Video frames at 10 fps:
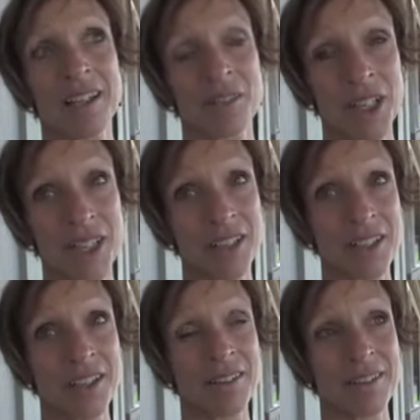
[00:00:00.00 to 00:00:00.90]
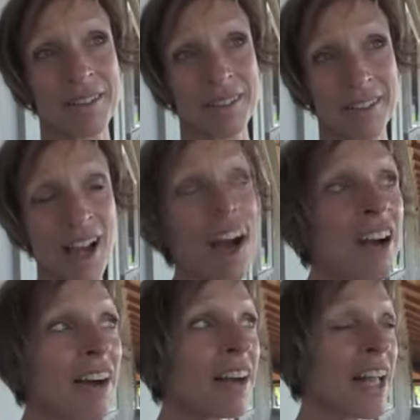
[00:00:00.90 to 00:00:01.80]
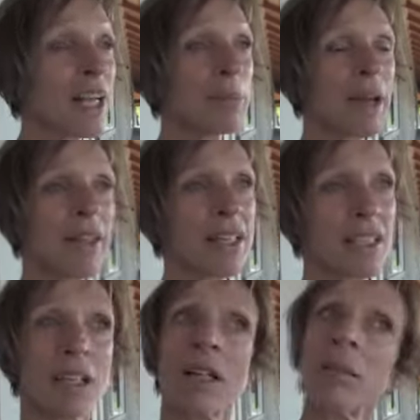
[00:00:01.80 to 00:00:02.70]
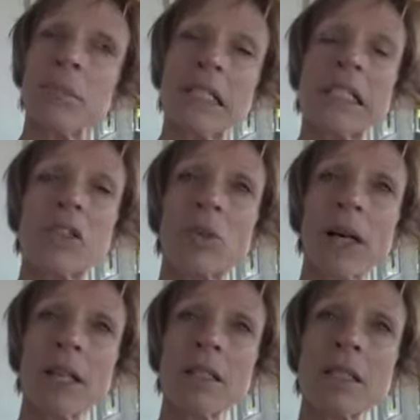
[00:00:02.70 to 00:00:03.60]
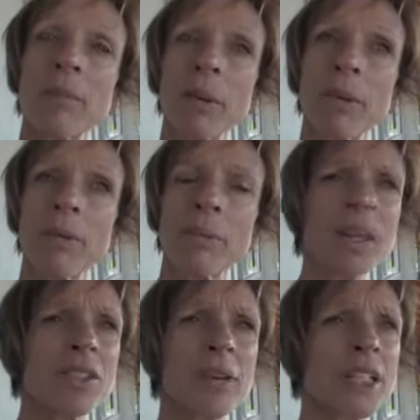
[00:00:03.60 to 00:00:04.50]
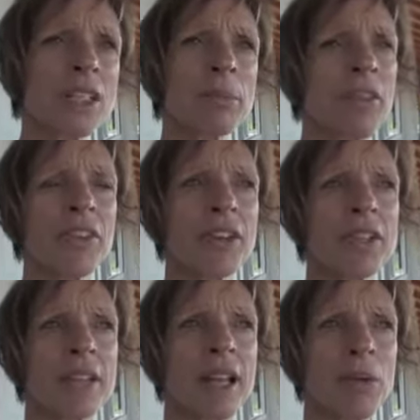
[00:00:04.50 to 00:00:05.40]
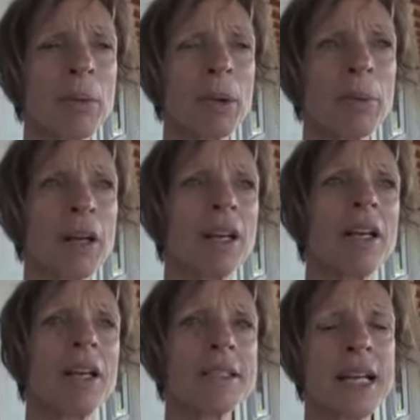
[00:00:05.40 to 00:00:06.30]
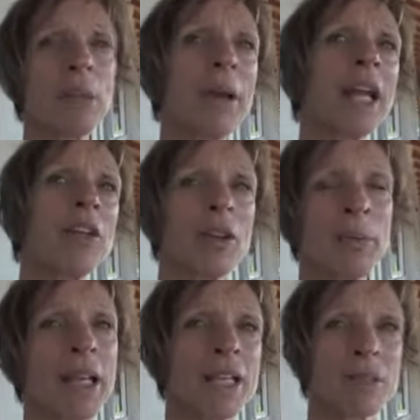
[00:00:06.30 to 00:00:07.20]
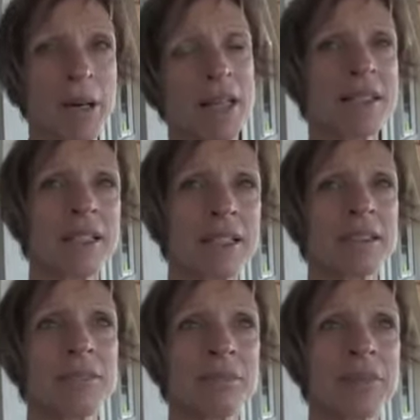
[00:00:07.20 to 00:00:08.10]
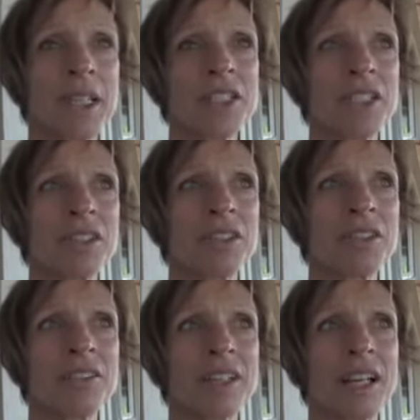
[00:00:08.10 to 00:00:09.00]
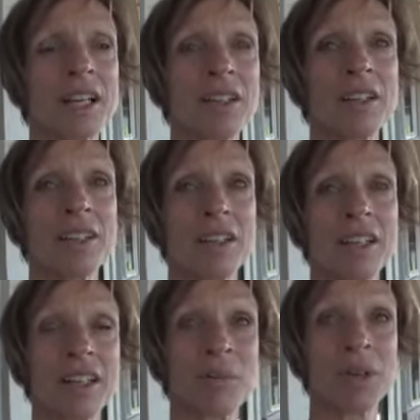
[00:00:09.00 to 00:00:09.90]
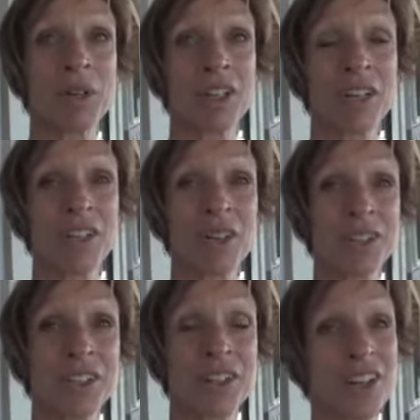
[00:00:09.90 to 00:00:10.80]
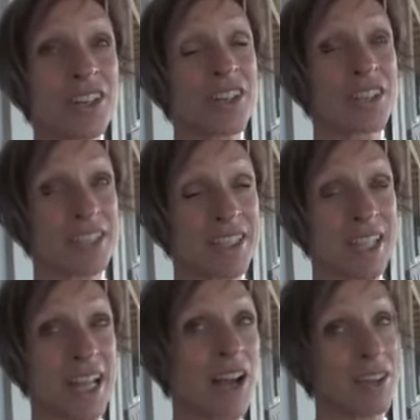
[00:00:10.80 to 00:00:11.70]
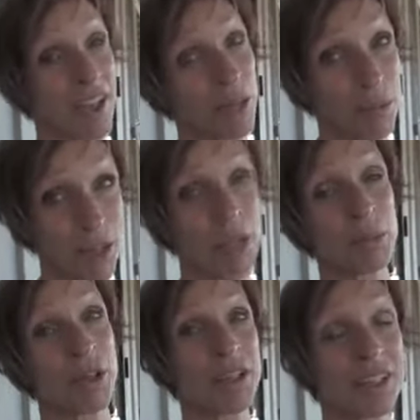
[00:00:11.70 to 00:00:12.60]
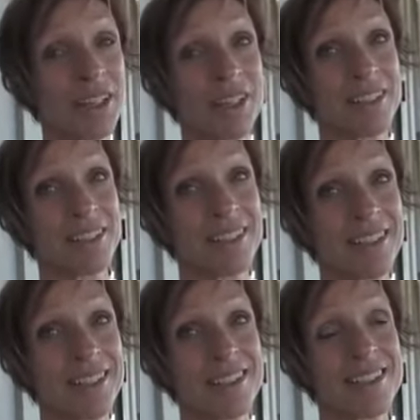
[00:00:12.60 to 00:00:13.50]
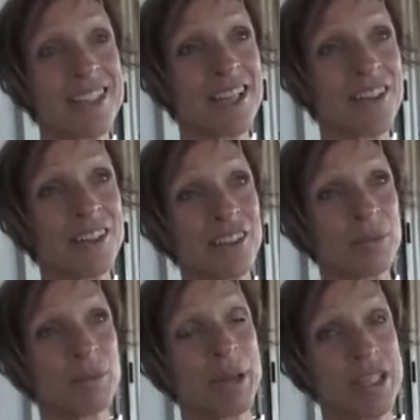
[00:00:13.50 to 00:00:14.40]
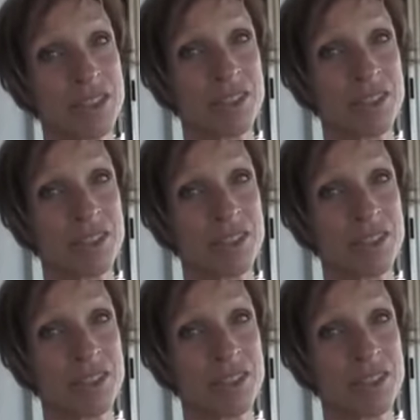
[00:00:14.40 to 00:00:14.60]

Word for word: when you're younger, like up, I think until your mid 20s or maybe mid 20s or mid 30s, I can't remember. It's like a bank, you can make a deposit into, and but when you get older, all you can do is take out. You can't put any more in there. So by